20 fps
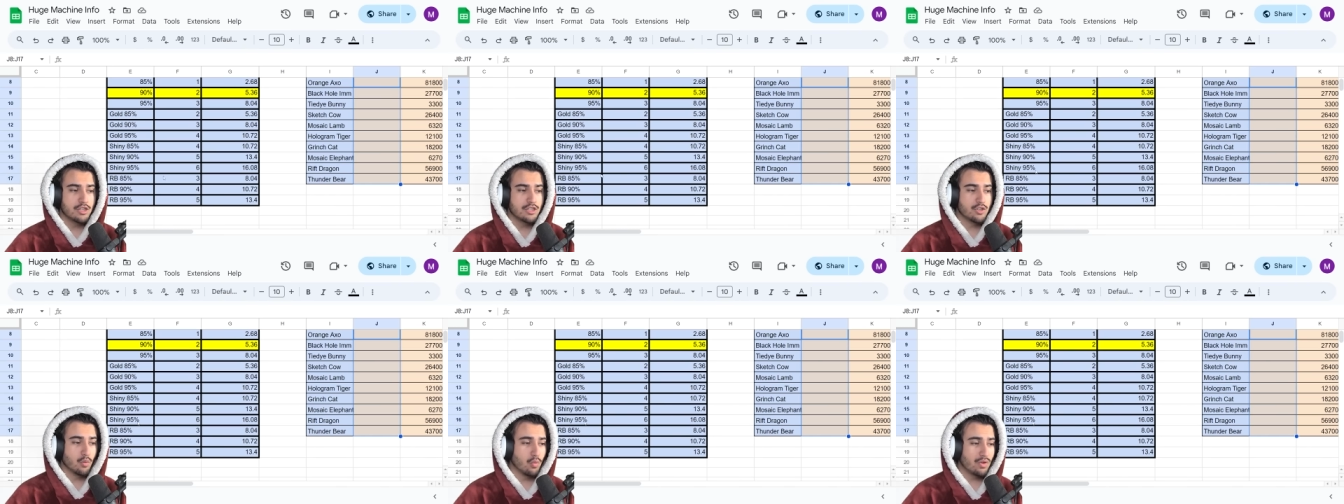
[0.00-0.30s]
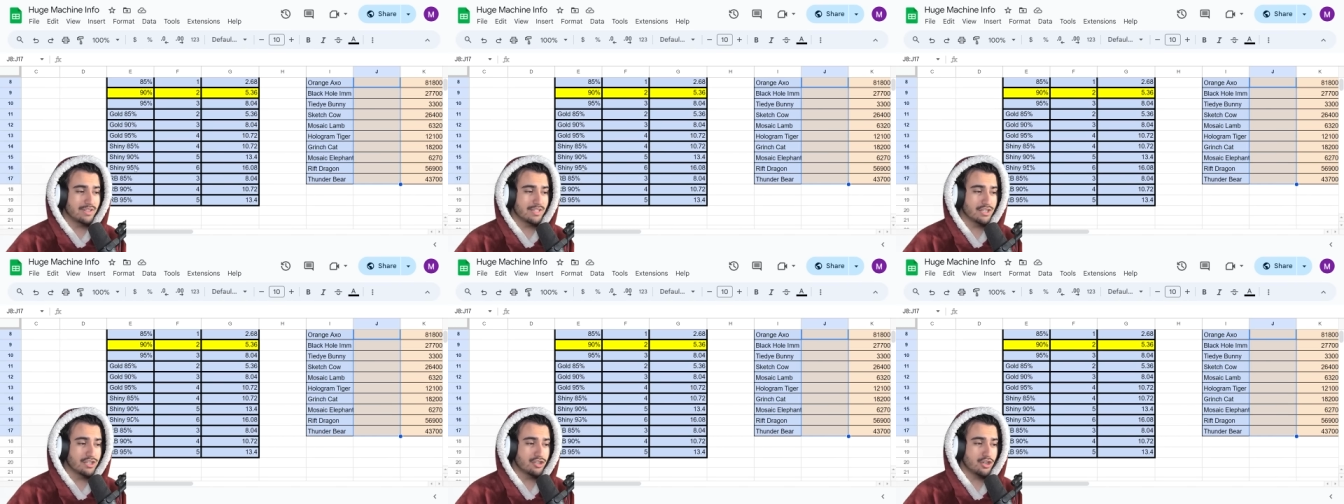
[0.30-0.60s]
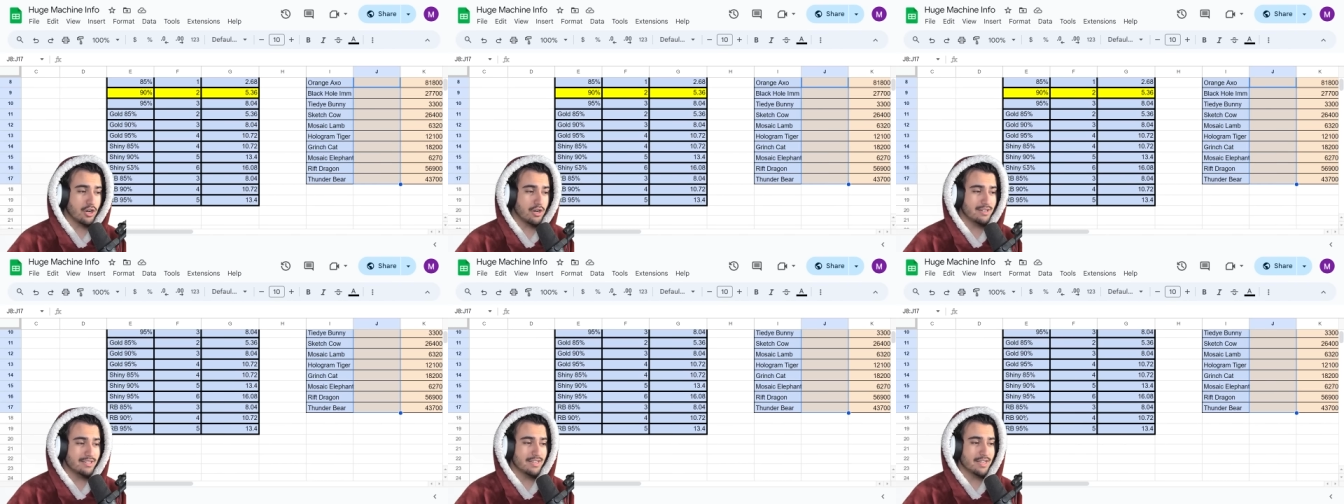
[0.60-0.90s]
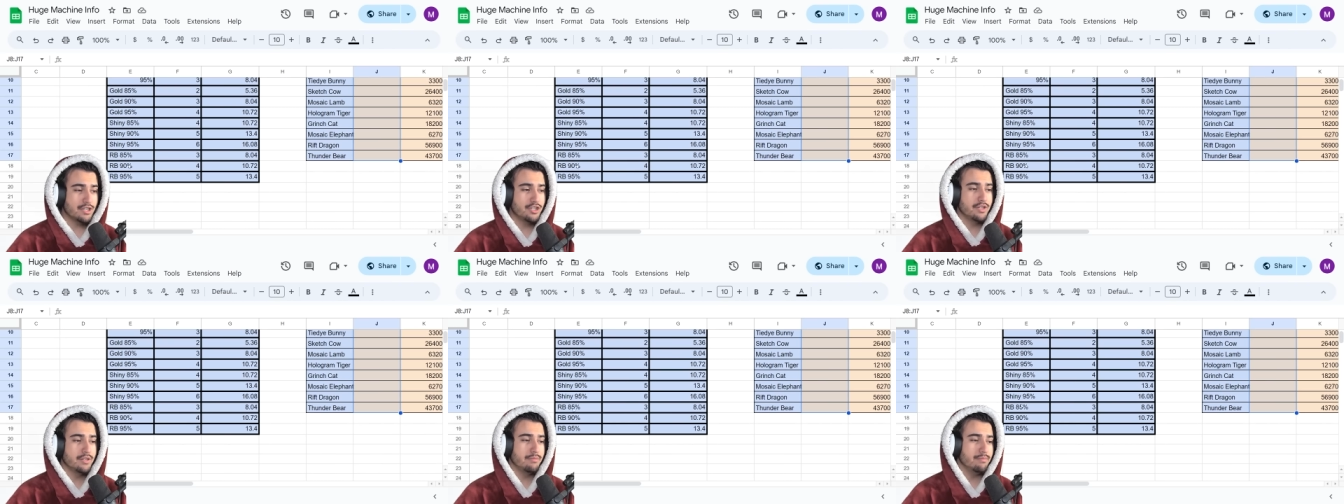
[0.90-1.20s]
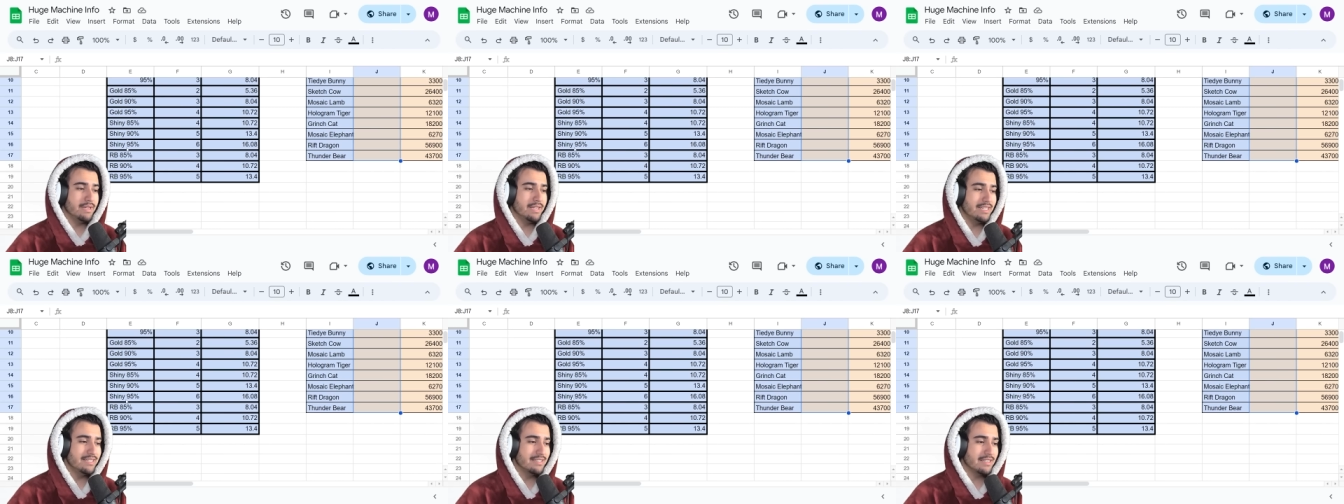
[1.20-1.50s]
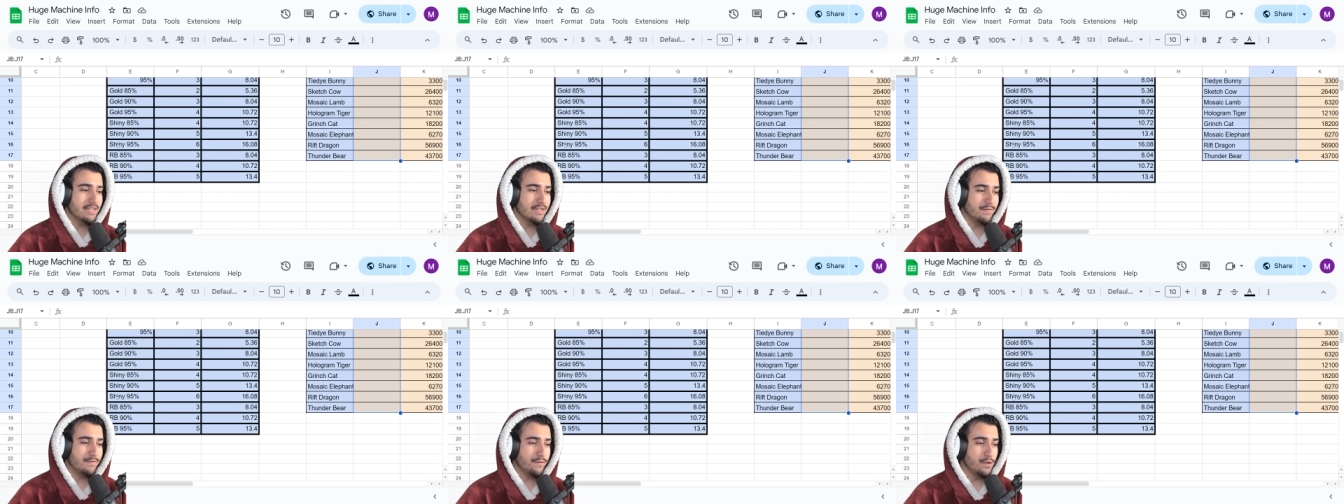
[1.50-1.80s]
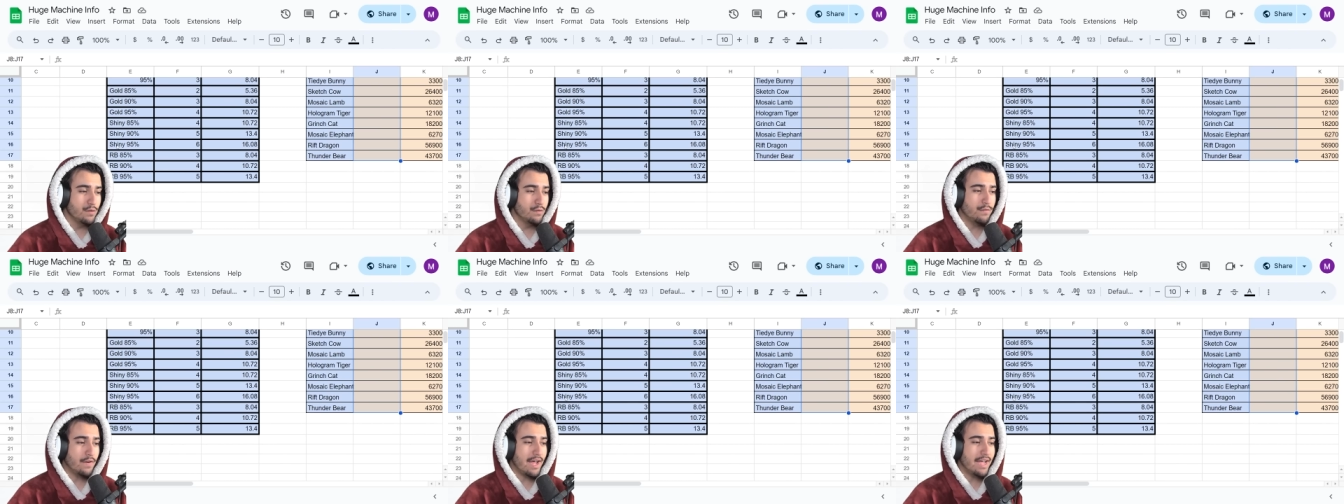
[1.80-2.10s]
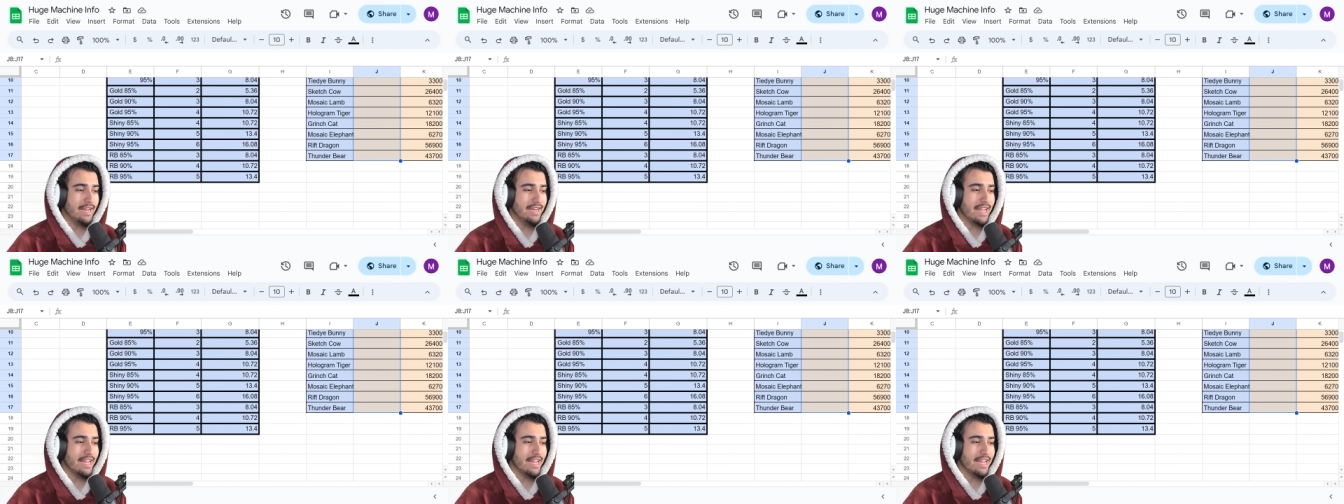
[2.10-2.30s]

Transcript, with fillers: So what this chart essentially means, if you find